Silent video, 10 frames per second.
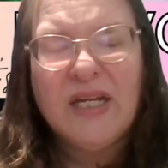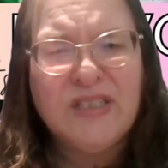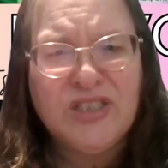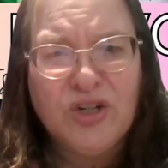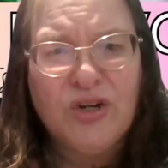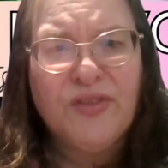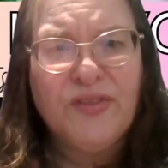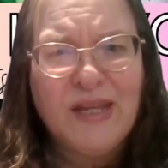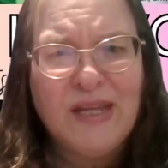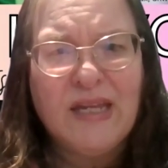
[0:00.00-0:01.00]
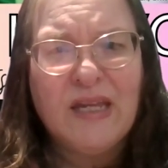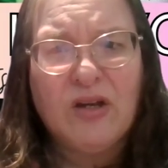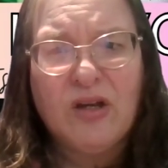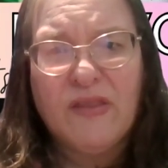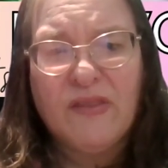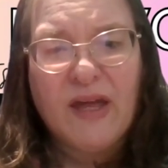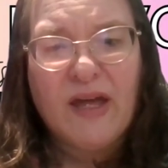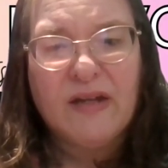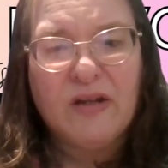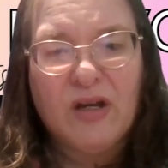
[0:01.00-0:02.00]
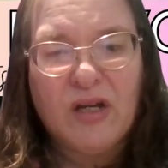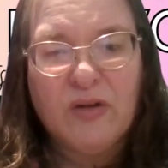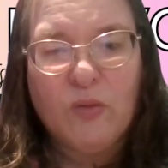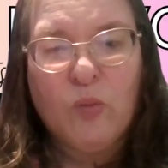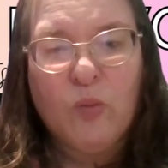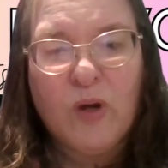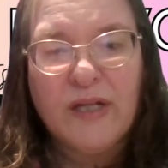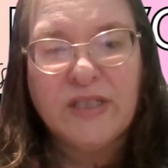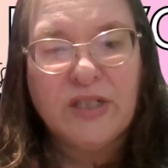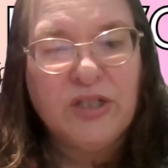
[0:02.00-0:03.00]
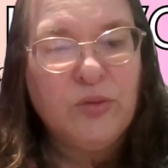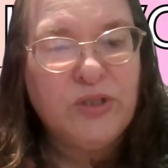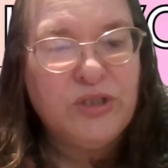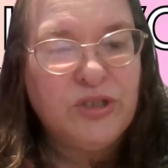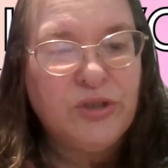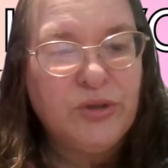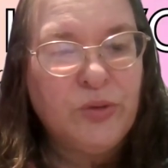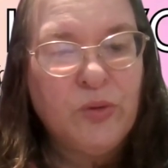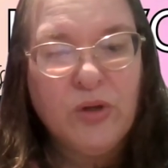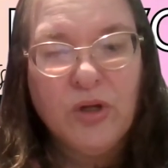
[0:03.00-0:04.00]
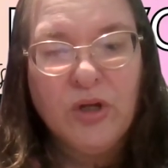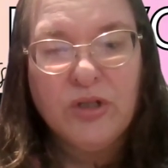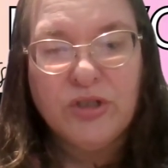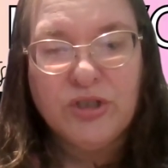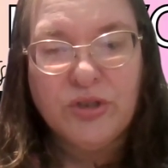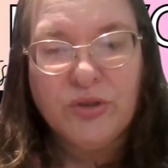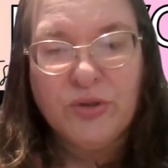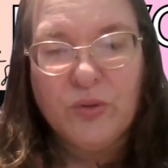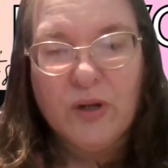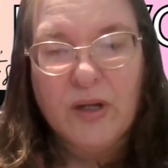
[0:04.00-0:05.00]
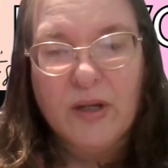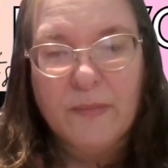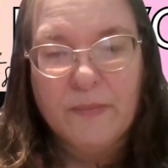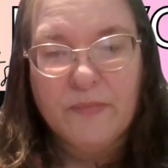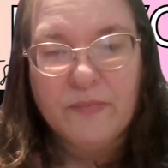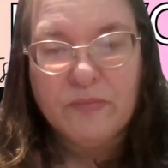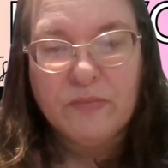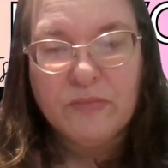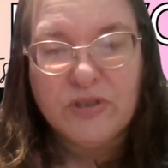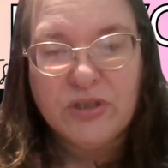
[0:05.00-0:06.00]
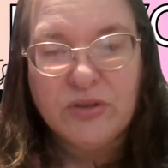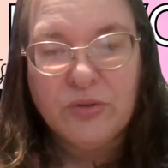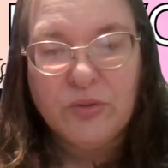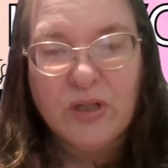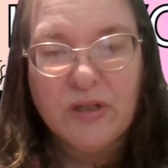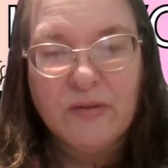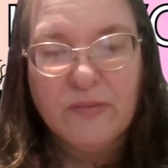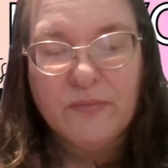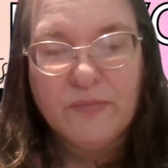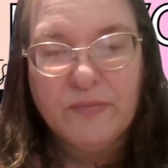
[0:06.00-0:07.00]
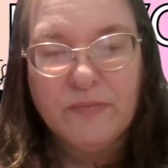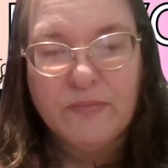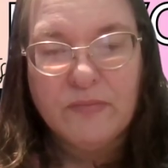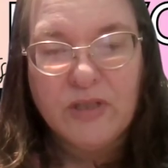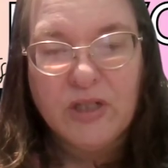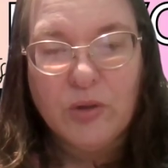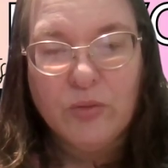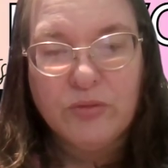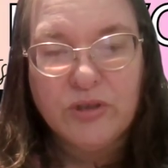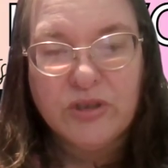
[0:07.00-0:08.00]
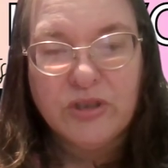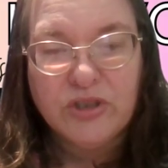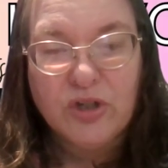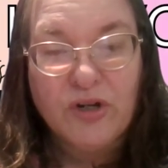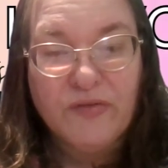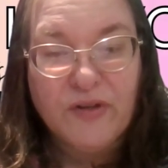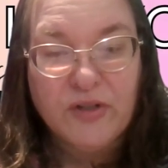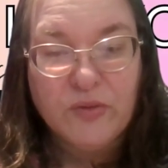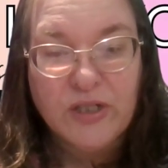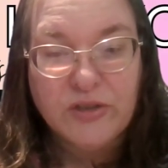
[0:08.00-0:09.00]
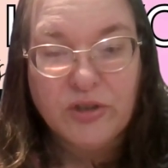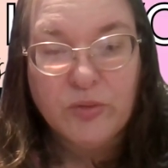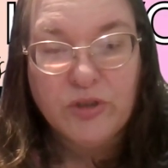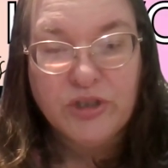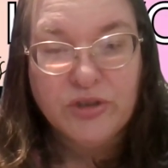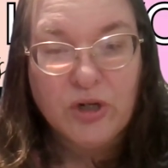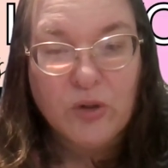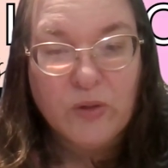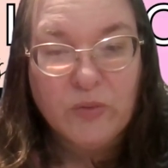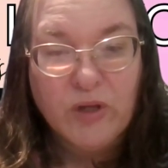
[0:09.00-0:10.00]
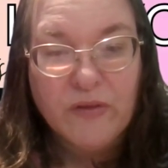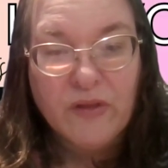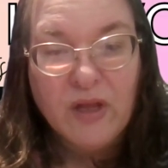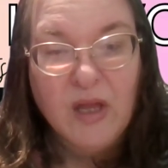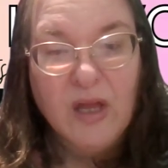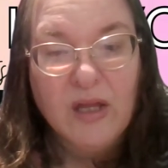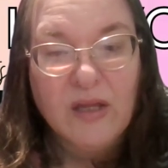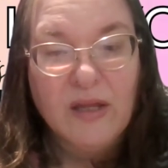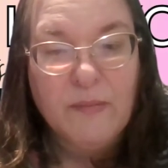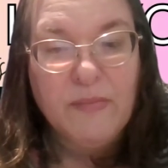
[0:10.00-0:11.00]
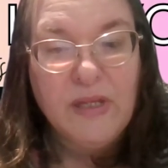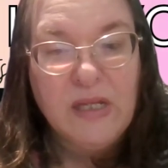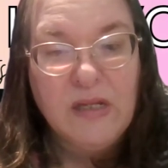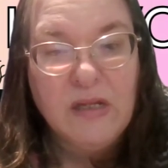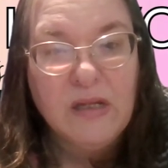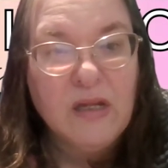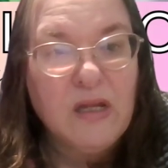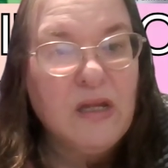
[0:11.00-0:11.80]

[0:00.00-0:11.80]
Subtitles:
and start thinking on that, on what you would do to to to start a fundraiser. Who would you start one with? Let me